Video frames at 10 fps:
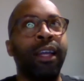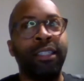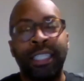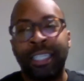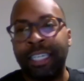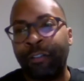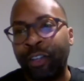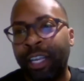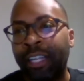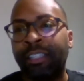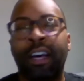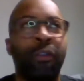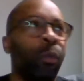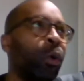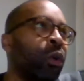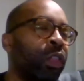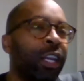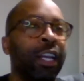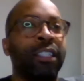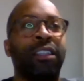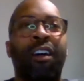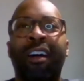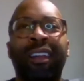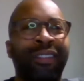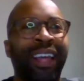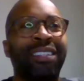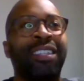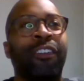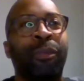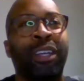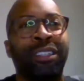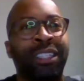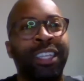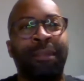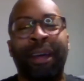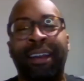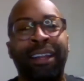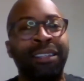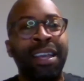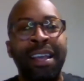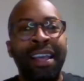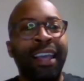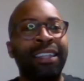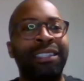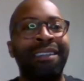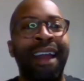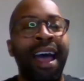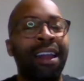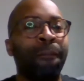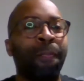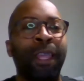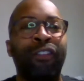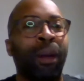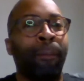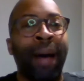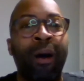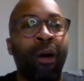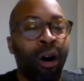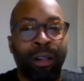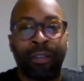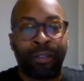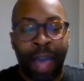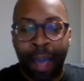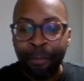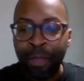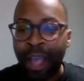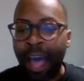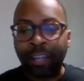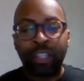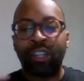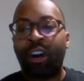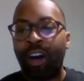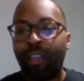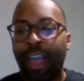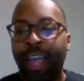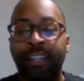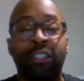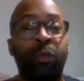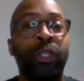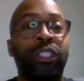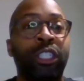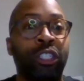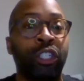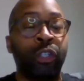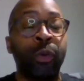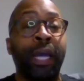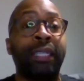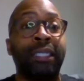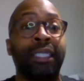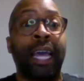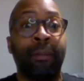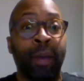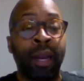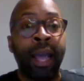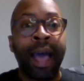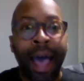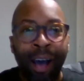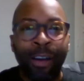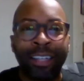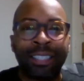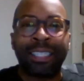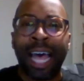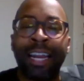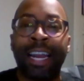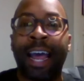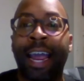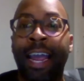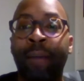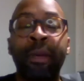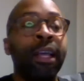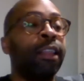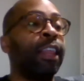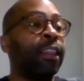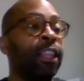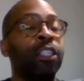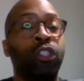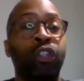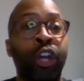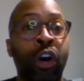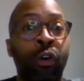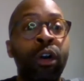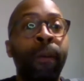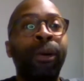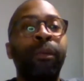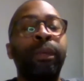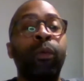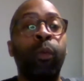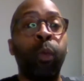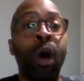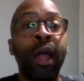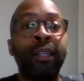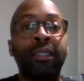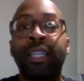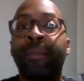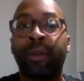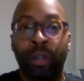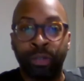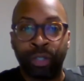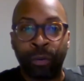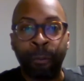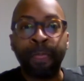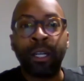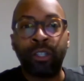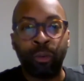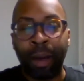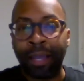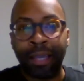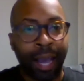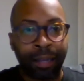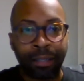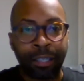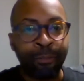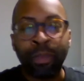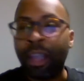insignificance, unworthiness, all of that stuff, because the thing about it is, it's not even about all of that. I took all that and switched it to excitement. How excited I am that this no put me one step closer to my yes.